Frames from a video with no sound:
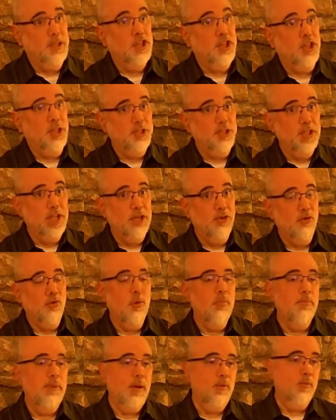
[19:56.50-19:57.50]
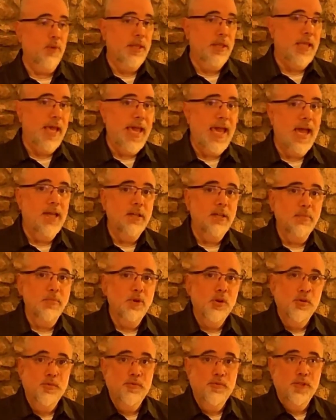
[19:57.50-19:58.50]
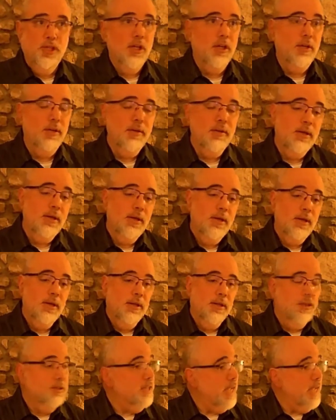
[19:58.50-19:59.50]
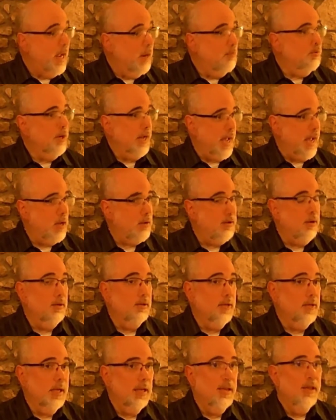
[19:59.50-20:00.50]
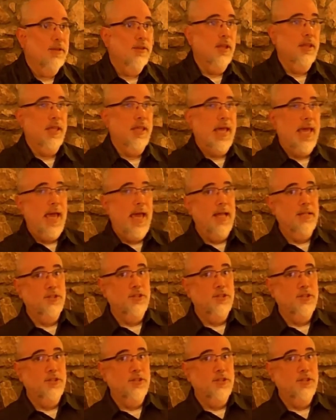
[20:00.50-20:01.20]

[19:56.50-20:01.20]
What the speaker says: continual. But when they had to move the tabernacle, then they had